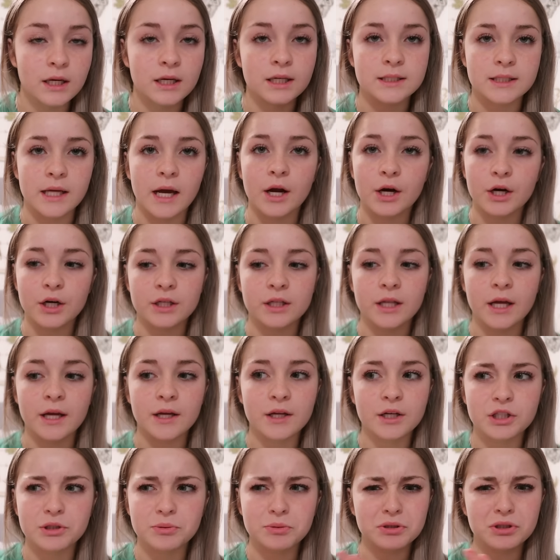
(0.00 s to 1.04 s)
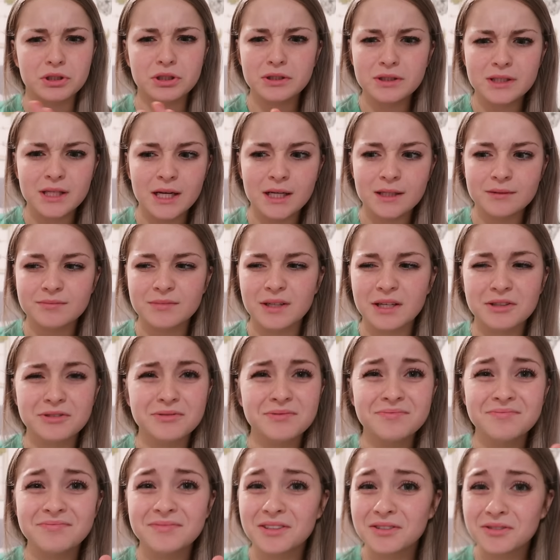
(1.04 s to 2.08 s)
because I heard that you're supposed to do that. I
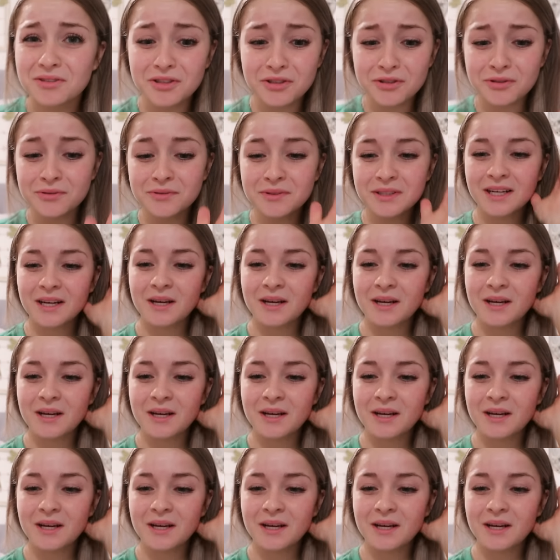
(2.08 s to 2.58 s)
don't, I don't know.